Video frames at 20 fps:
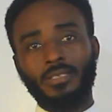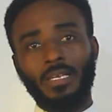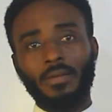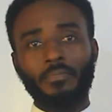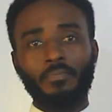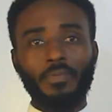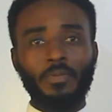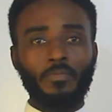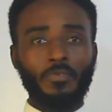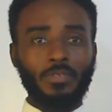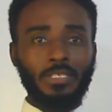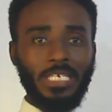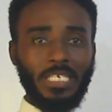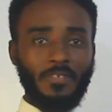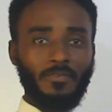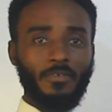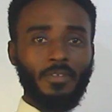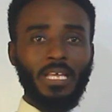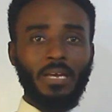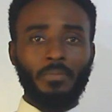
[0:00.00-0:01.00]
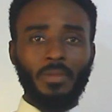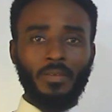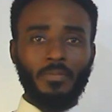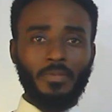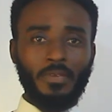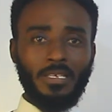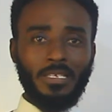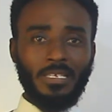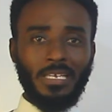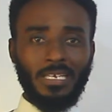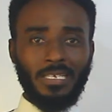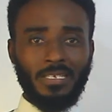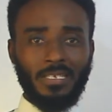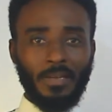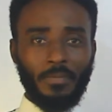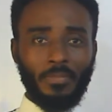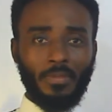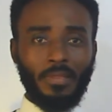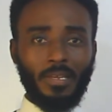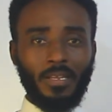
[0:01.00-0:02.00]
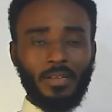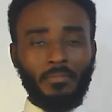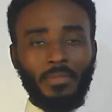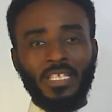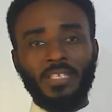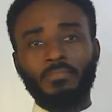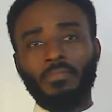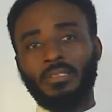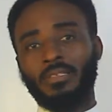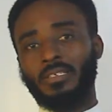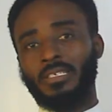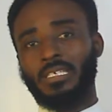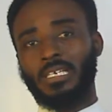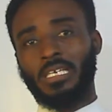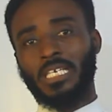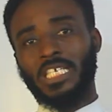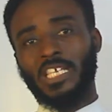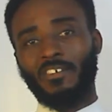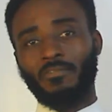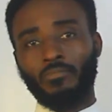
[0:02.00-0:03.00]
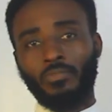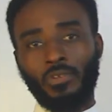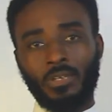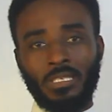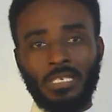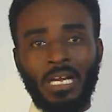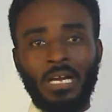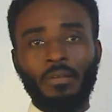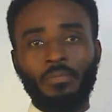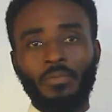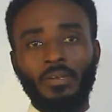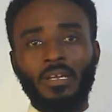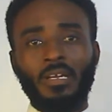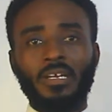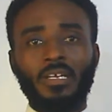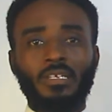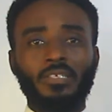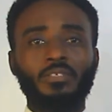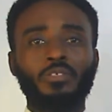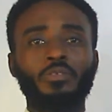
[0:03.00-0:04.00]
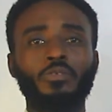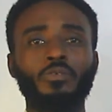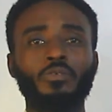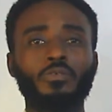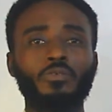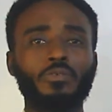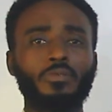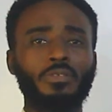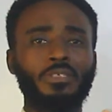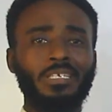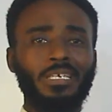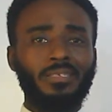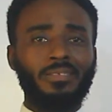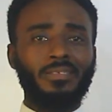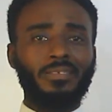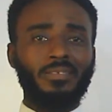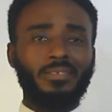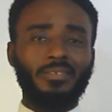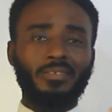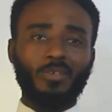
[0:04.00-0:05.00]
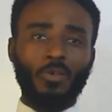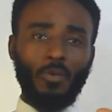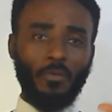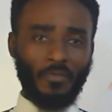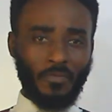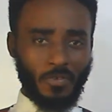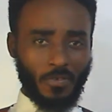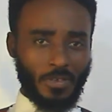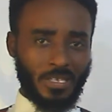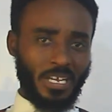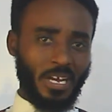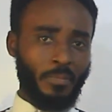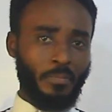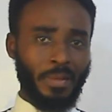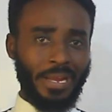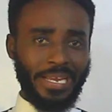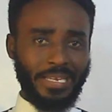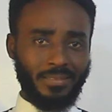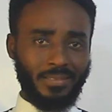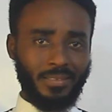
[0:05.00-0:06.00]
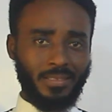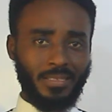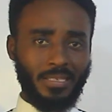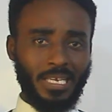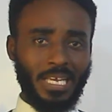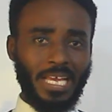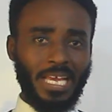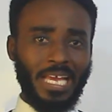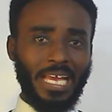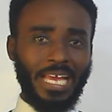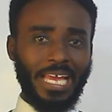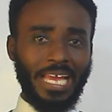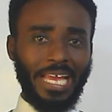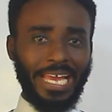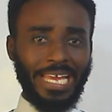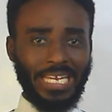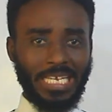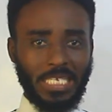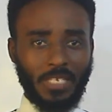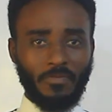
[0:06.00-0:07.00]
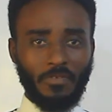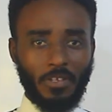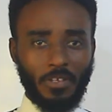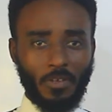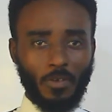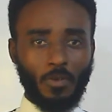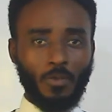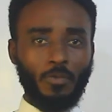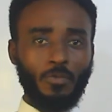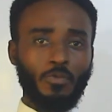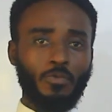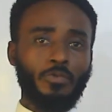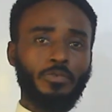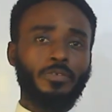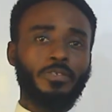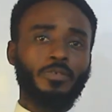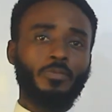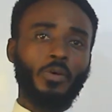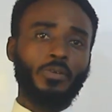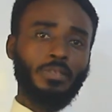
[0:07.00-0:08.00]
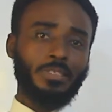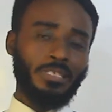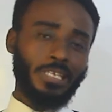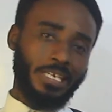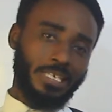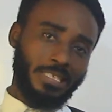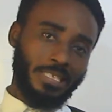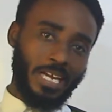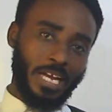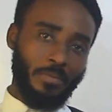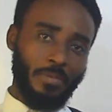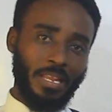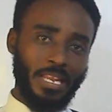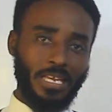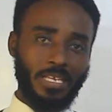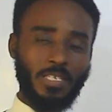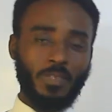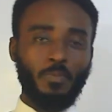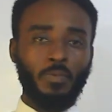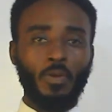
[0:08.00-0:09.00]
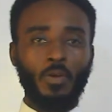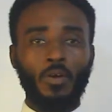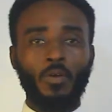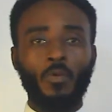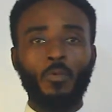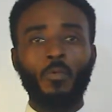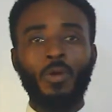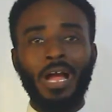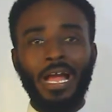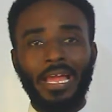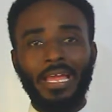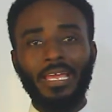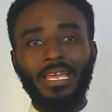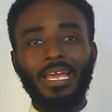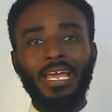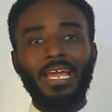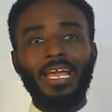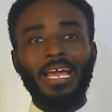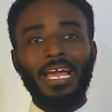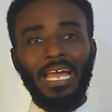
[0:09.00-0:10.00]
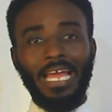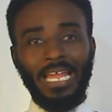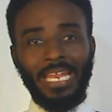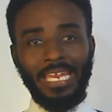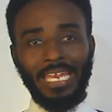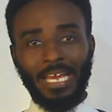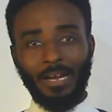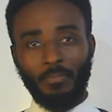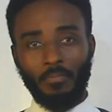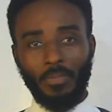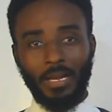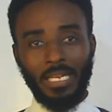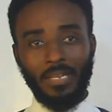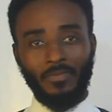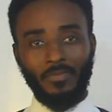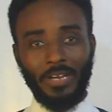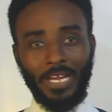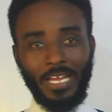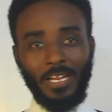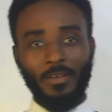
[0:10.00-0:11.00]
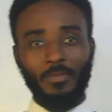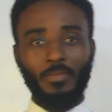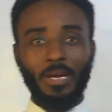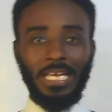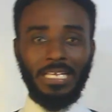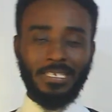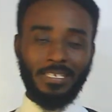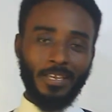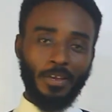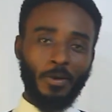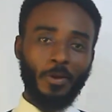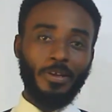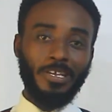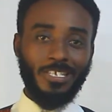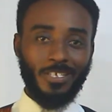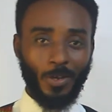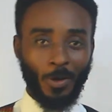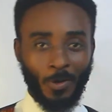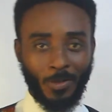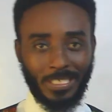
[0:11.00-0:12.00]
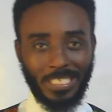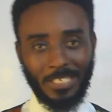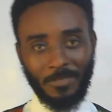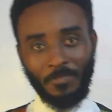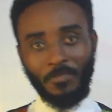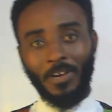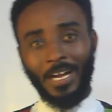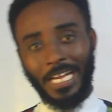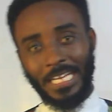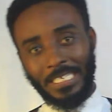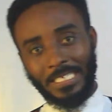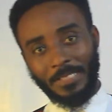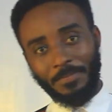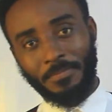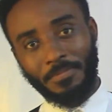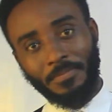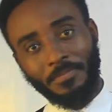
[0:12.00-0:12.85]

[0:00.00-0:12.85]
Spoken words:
Some people just feel that maybe it's just something mathematicians have brought up to just confuse our minds. In this video, we would want to take time and explore why a number divided by zero is undefined.